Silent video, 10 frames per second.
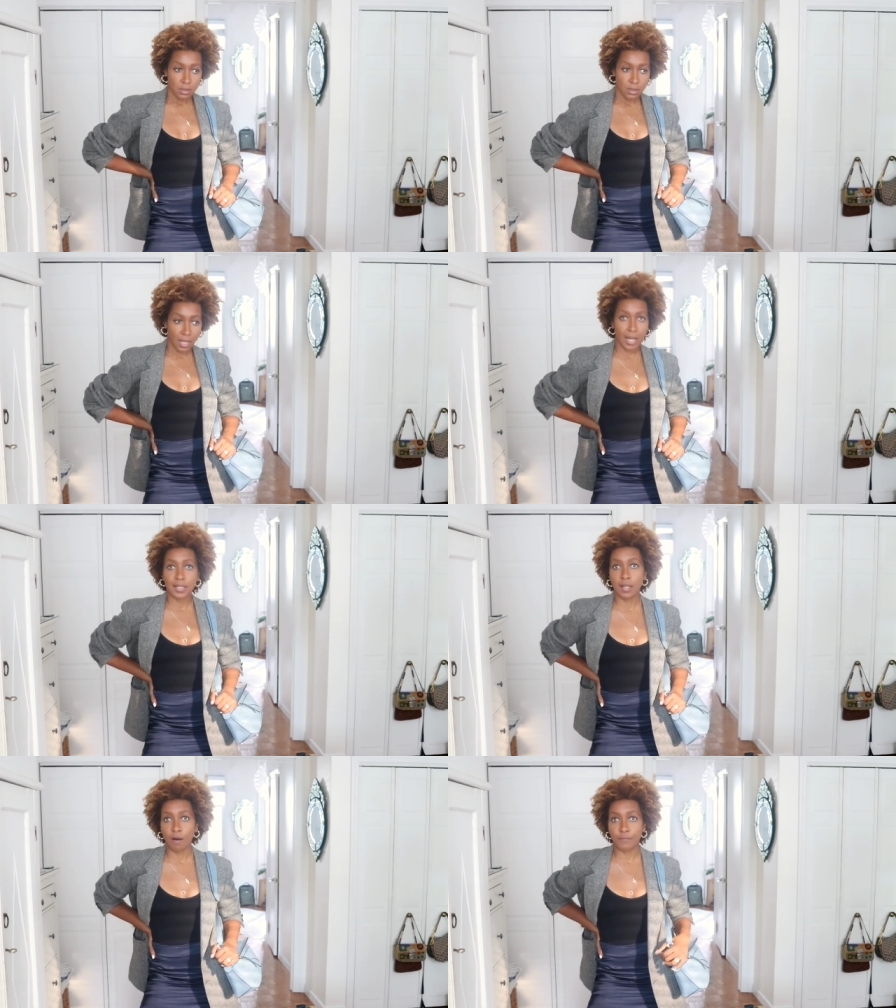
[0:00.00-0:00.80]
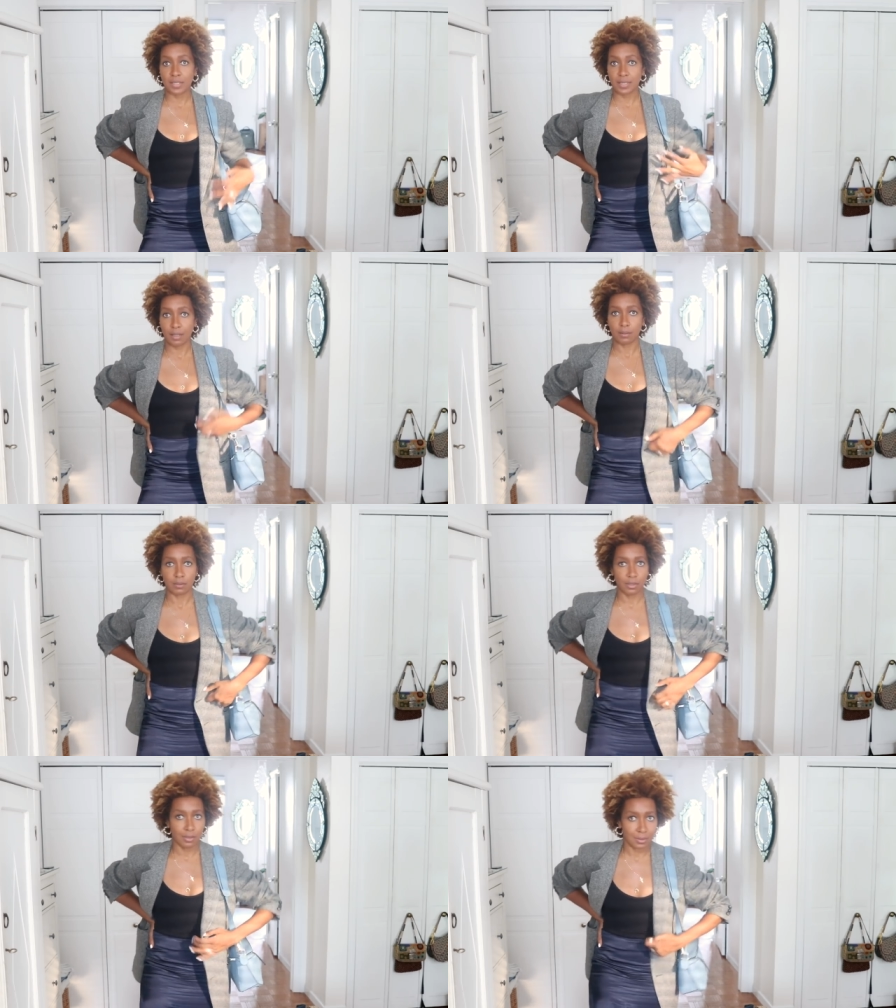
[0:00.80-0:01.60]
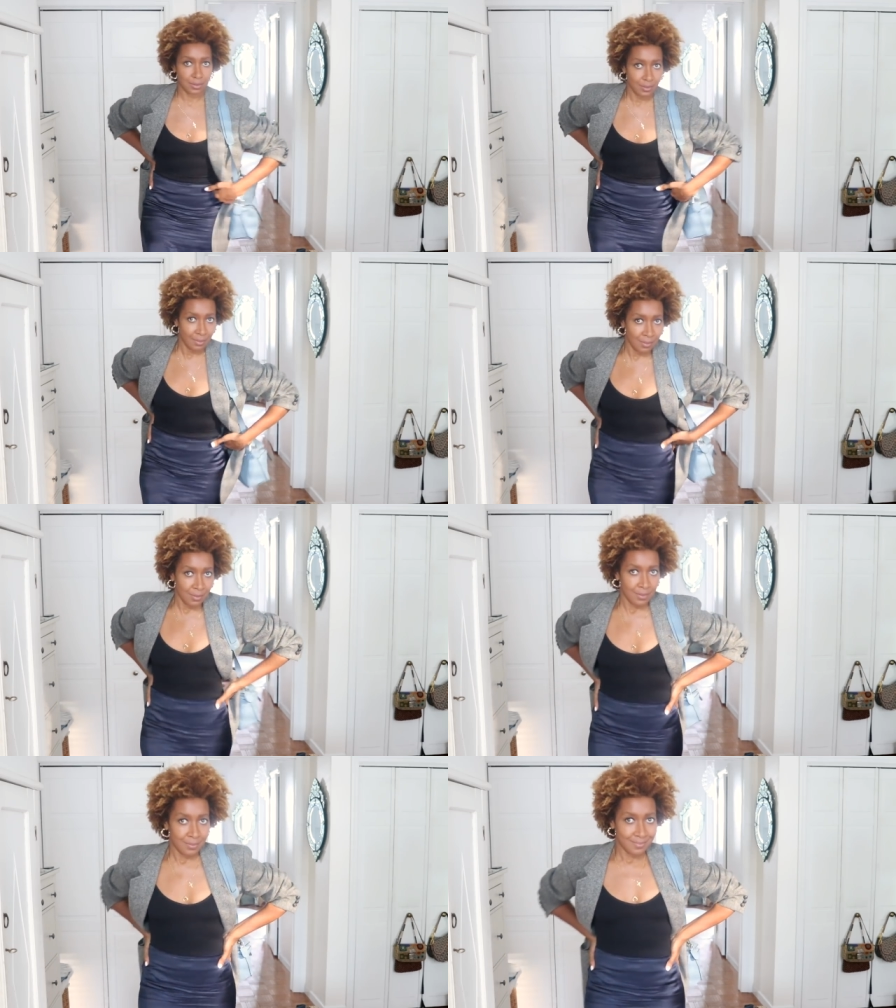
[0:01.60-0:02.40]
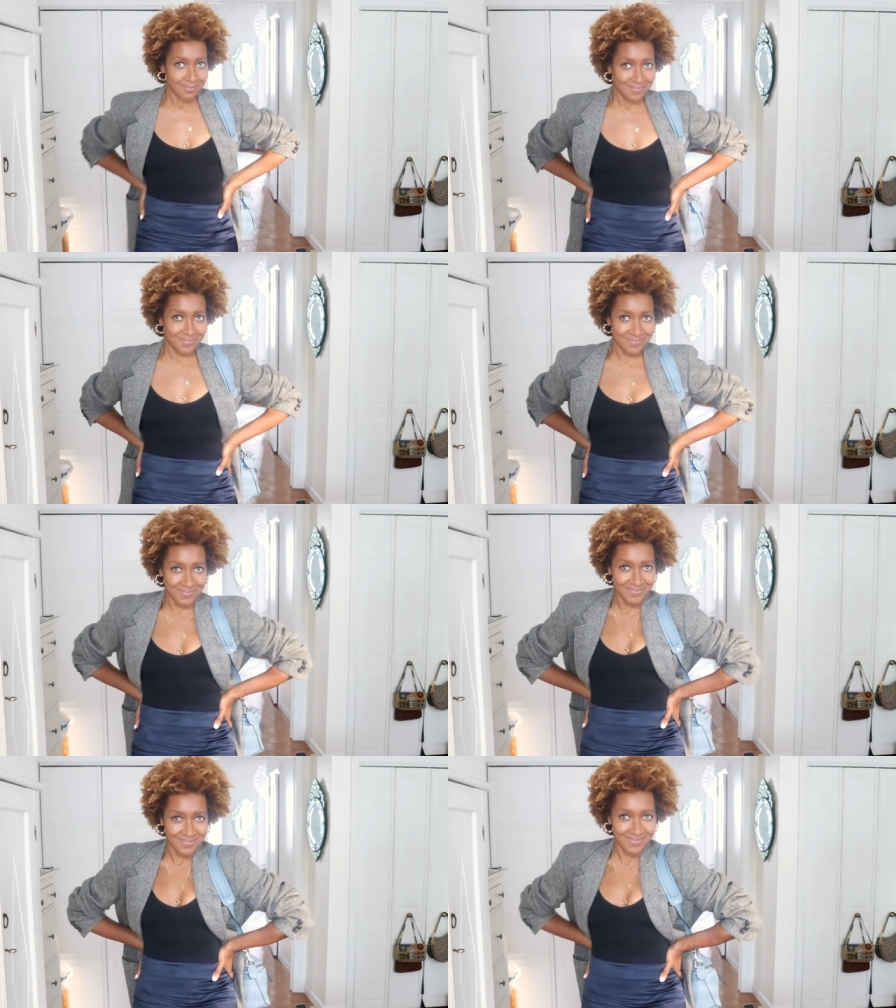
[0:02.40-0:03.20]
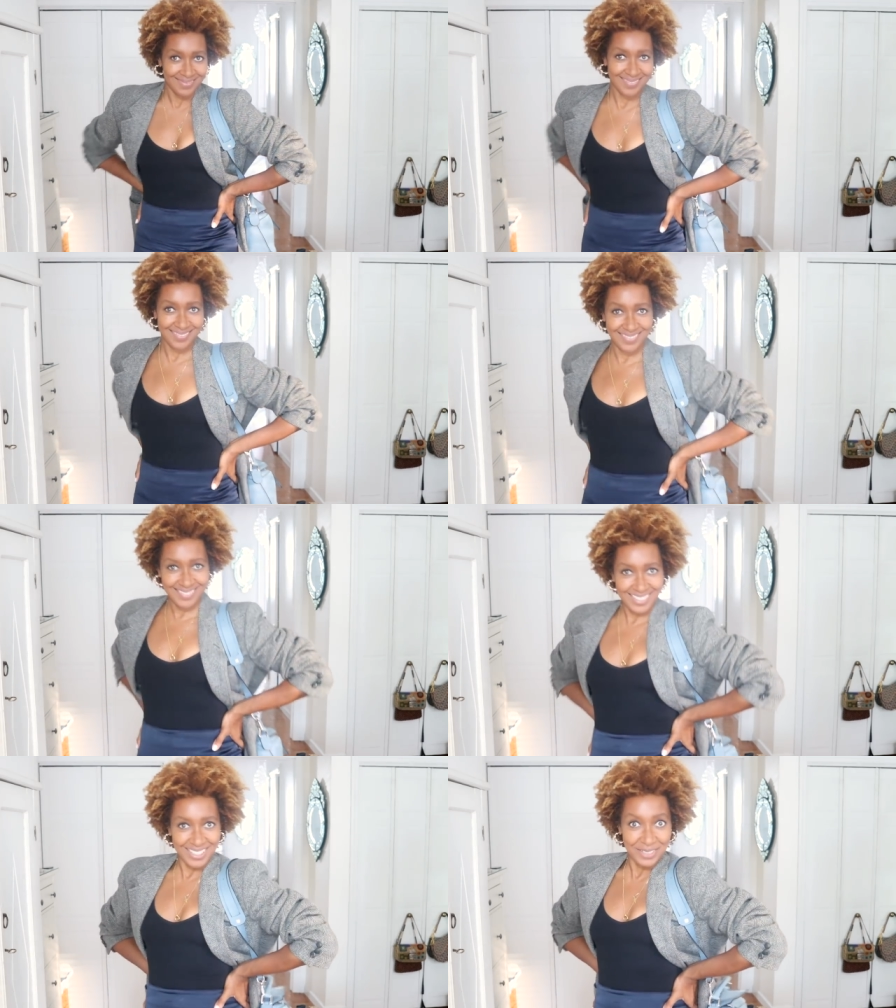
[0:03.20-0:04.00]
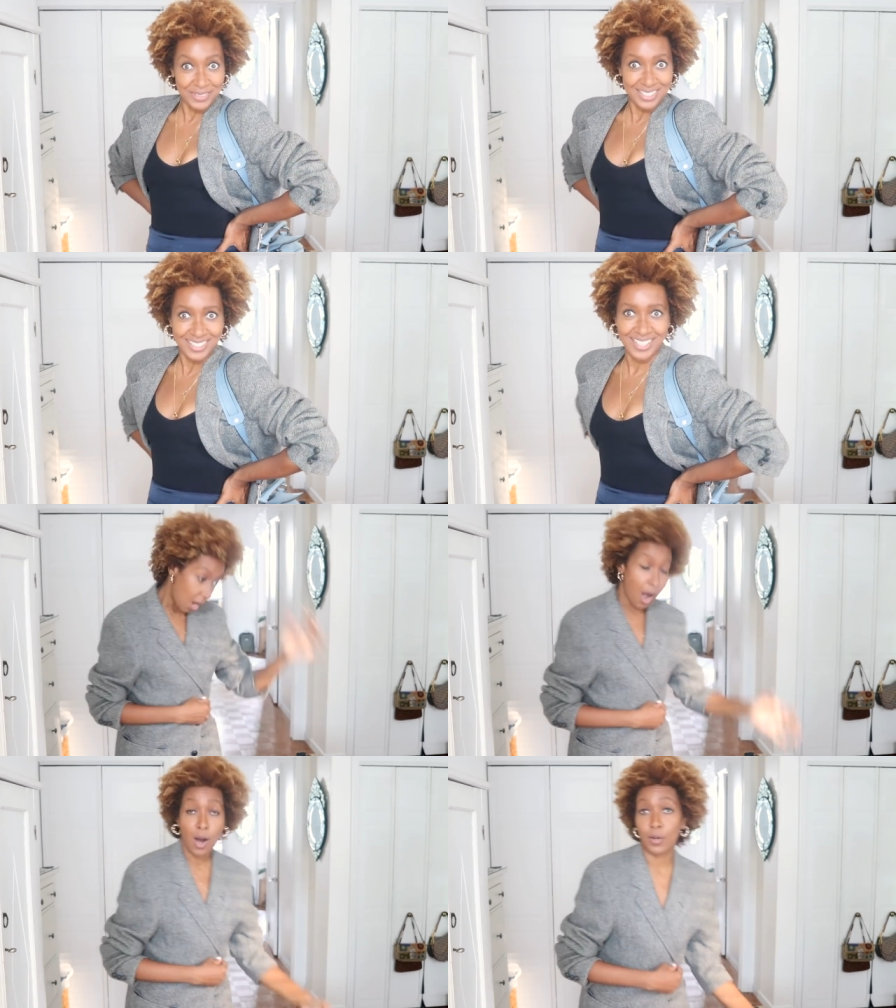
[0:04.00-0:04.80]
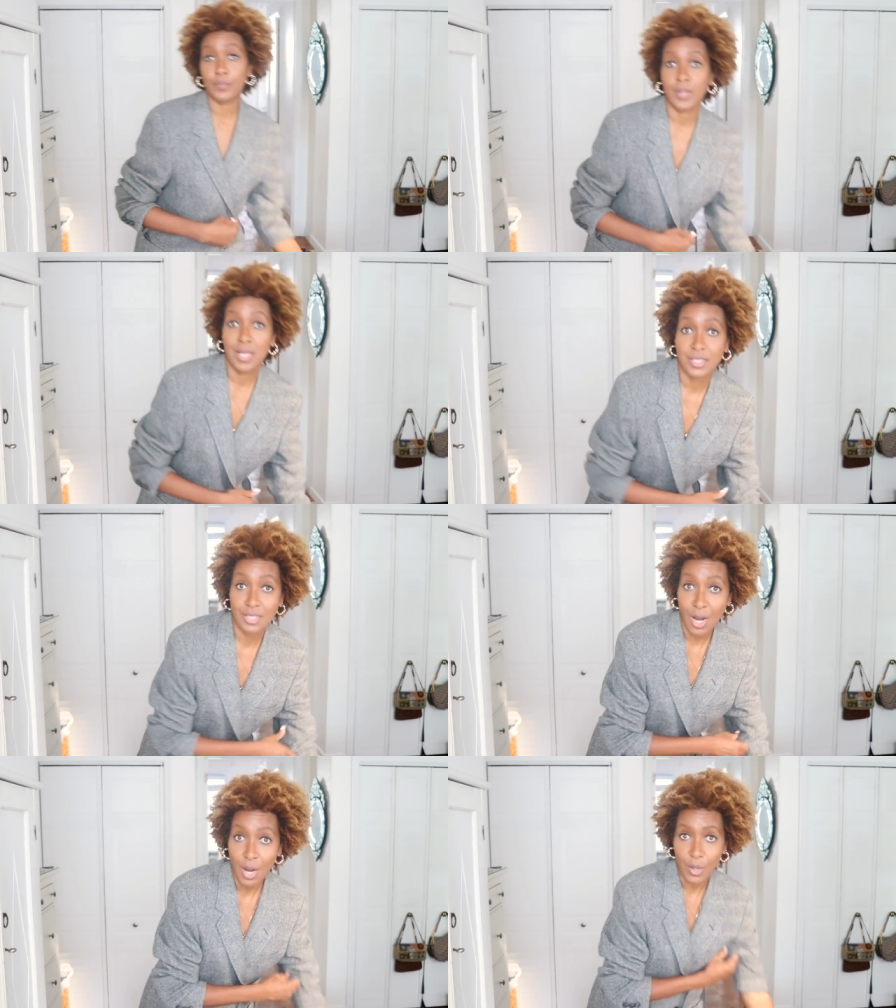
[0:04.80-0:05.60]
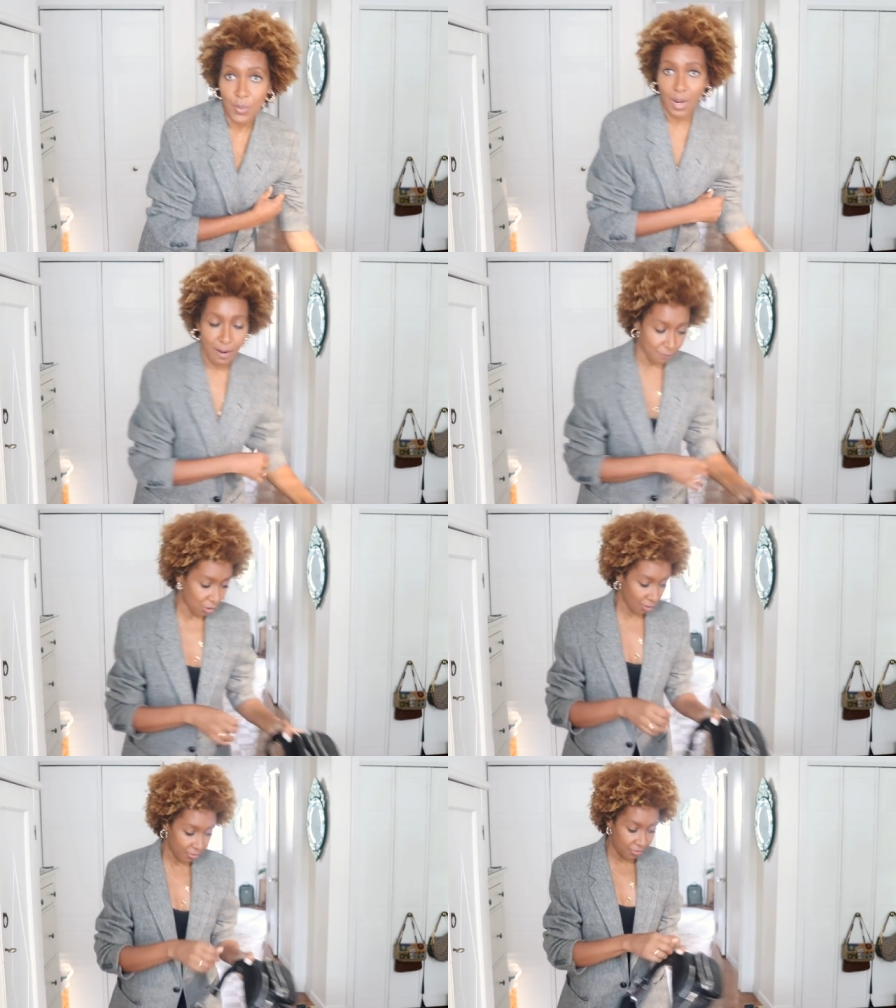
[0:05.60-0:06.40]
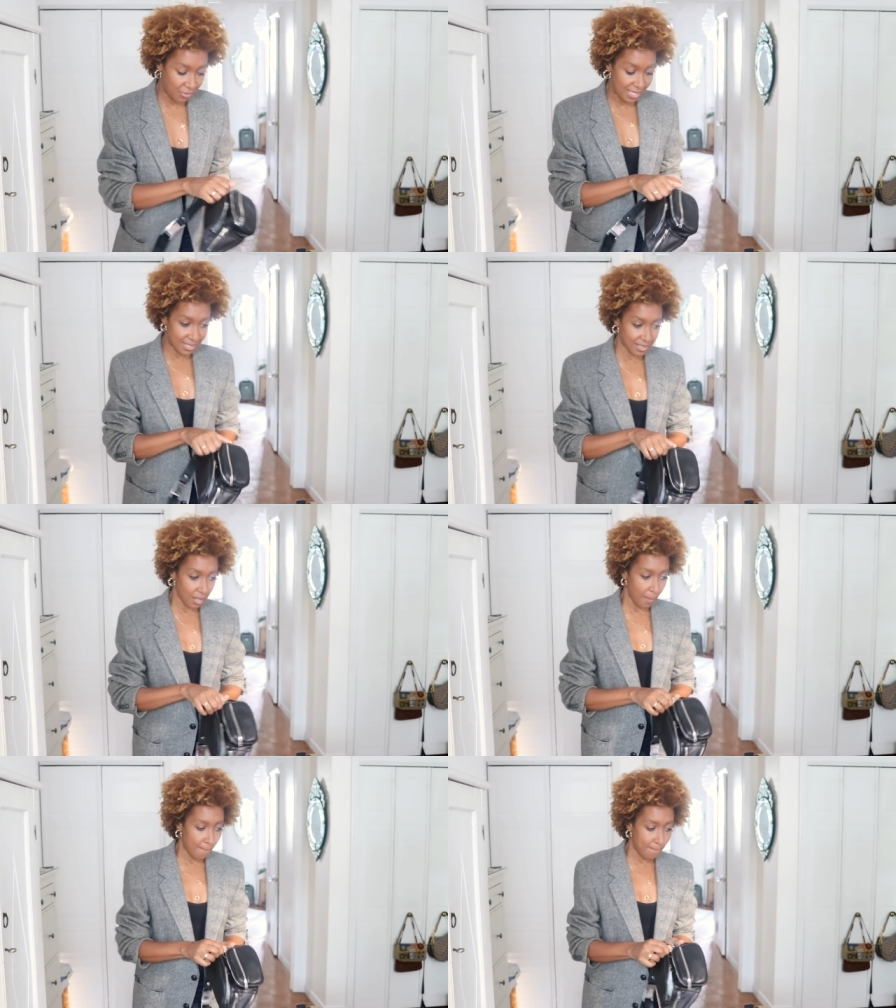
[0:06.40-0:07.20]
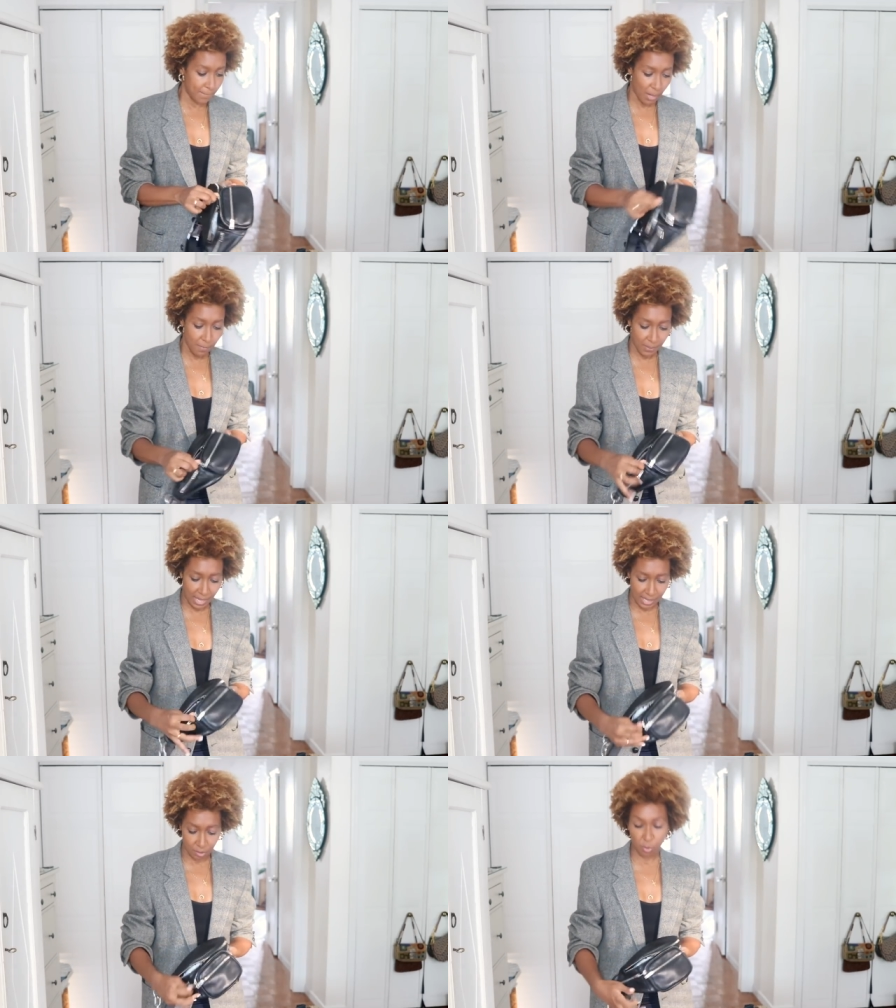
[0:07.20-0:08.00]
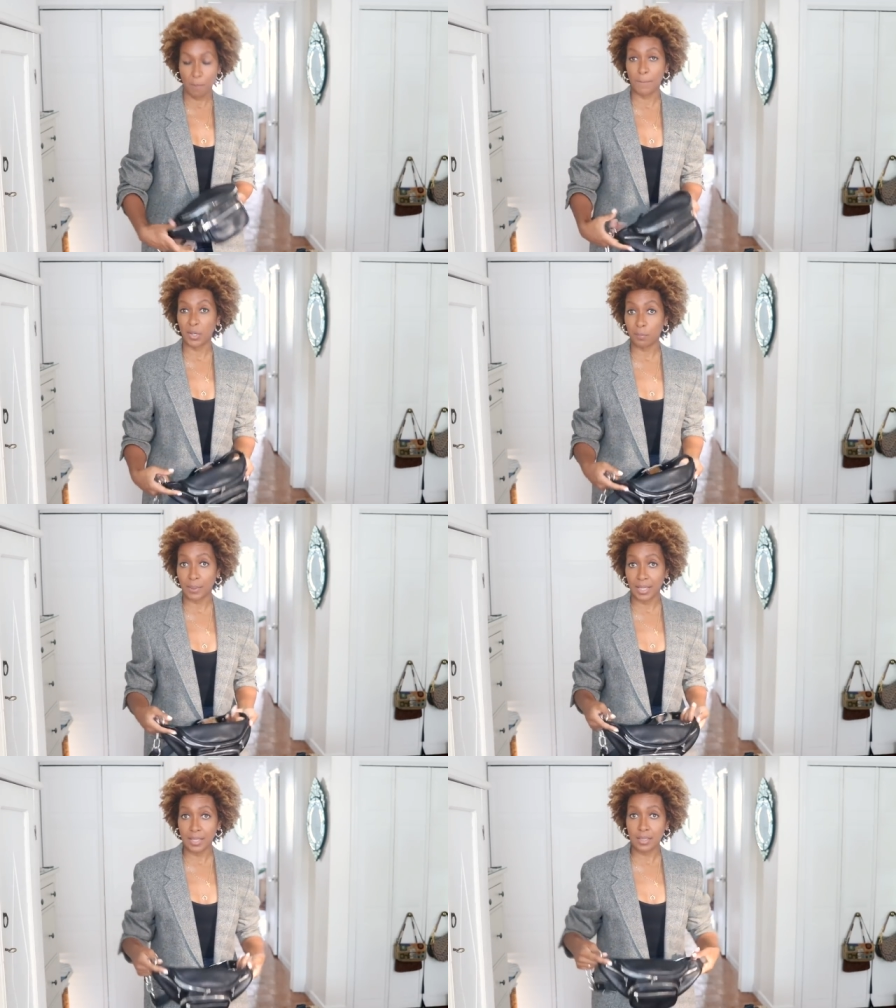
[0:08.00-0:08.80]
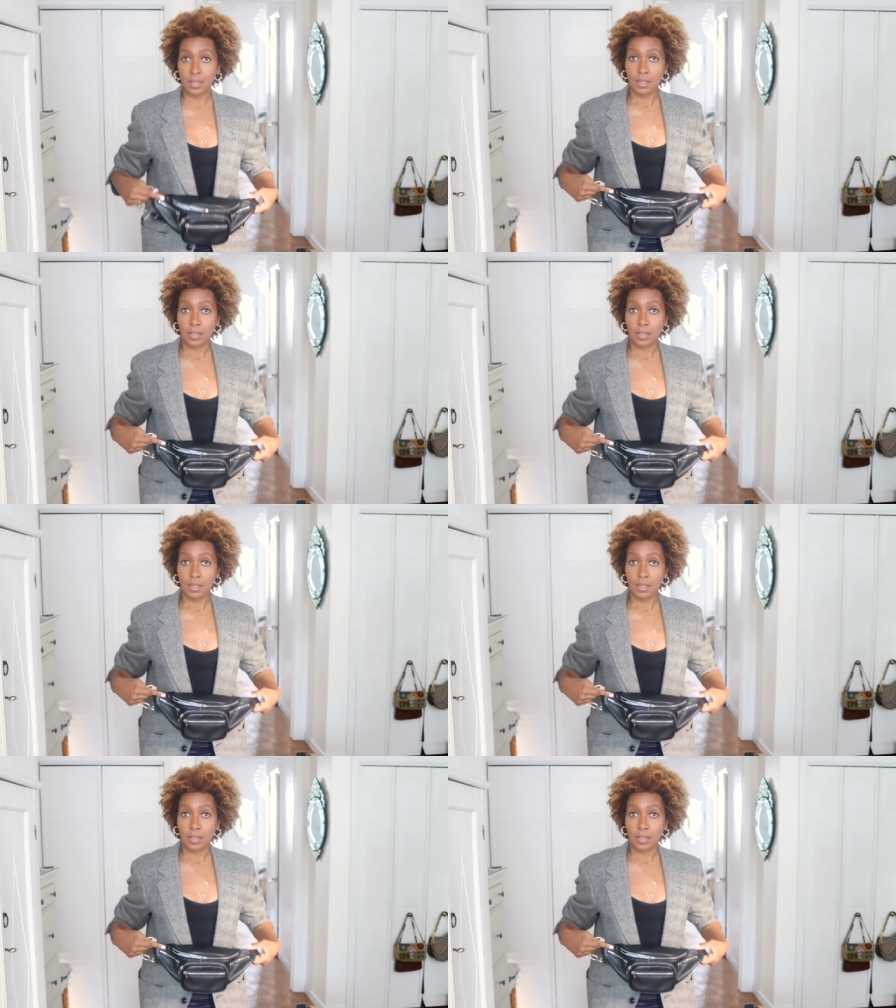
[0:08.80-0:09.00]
Yeah, I love this. Oh God. I love this together. Oh, so I've got this bum bag or a belt bag.